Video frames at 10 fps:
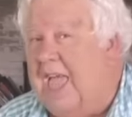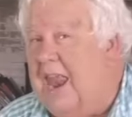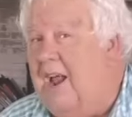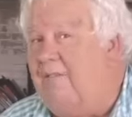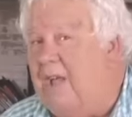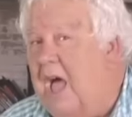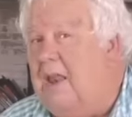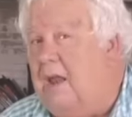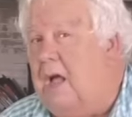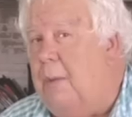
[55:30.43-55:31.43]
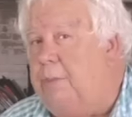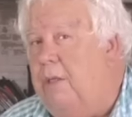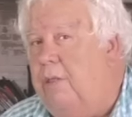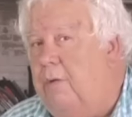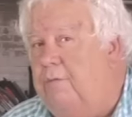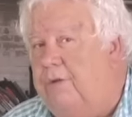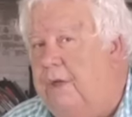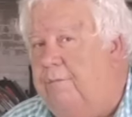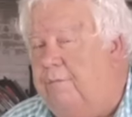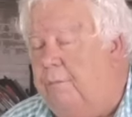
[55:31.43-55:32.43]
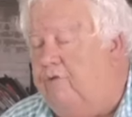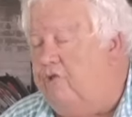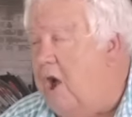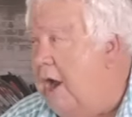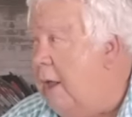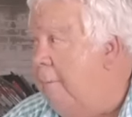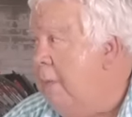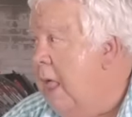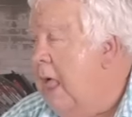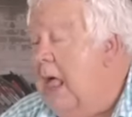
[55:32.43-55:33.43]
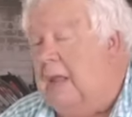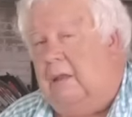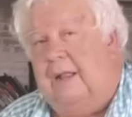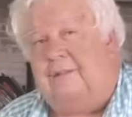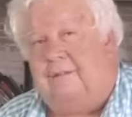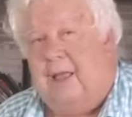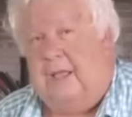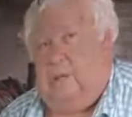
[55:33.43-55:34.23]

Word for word: And I've gotten a couple of those in from China. Let's take